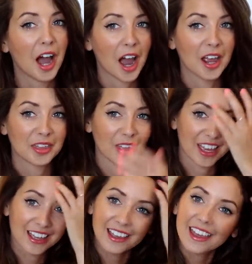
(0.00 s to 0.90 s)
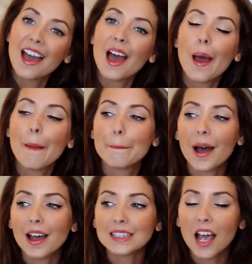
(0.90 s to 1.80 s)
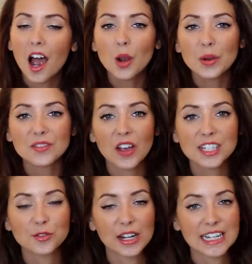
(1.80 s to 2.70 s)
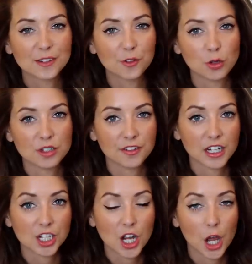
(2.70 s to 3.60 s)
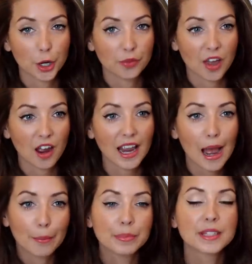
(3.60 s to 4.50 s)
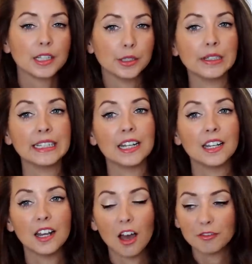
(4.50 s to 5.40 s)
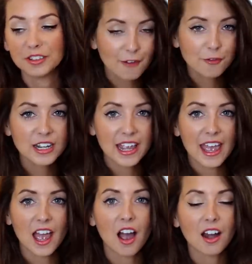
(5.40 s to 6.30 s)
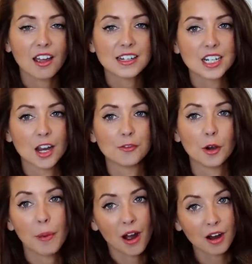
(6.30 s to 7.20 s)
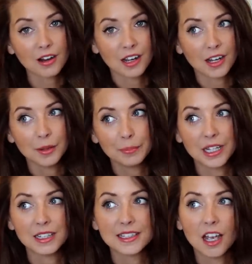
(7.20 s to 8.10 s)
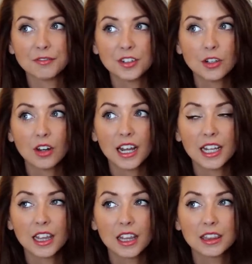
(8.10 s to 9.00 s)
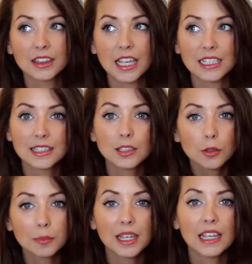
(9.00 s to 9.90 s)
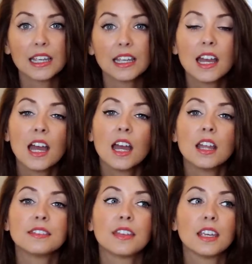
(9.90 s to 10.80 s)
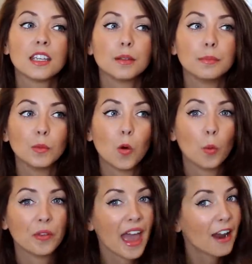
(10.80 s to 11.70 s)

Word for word: I think. But I always find it really difficult to find a coat that I absolutely love. Every year I like to go for a parka because I feel like they suit me, they can be worn with